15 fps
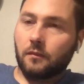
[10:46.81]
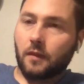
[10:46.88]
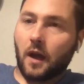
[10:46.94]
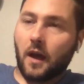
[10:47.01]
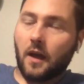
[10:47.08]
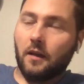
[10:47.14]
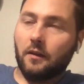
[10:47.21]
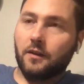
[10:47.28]

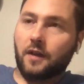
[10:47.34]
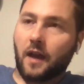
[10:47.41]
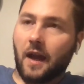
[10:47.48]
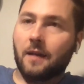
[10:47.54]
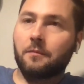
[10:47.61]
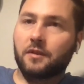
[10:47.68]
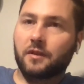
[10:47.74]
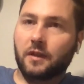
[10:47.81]
At least
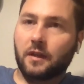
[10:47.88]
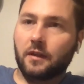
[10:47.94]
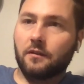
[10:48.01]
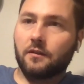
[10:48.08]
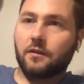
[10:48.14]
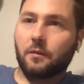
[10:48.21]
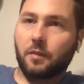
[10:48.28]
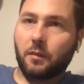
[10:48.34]
I'm
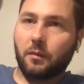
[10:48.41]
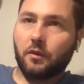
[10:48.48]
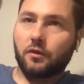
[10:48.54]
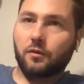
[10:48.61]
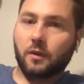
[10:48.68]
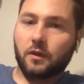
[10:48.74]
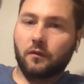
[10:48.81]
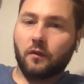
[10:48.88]
seeing some people
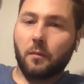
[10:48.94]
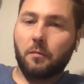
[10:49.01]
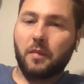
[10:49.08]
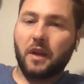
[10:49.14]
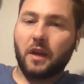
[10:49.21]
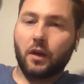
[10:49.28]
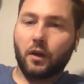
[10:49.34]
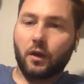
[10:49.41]
switch from
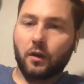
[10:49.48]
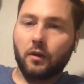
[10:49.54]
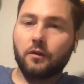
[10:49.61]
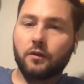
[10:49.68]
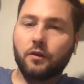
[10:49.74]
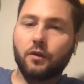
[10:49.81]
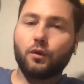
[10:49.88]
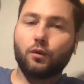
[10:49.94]
beer
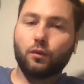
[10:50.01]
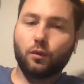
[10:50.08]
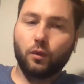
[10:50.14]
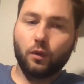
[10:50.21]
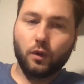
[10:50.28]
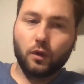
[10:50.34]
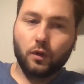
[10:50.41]
to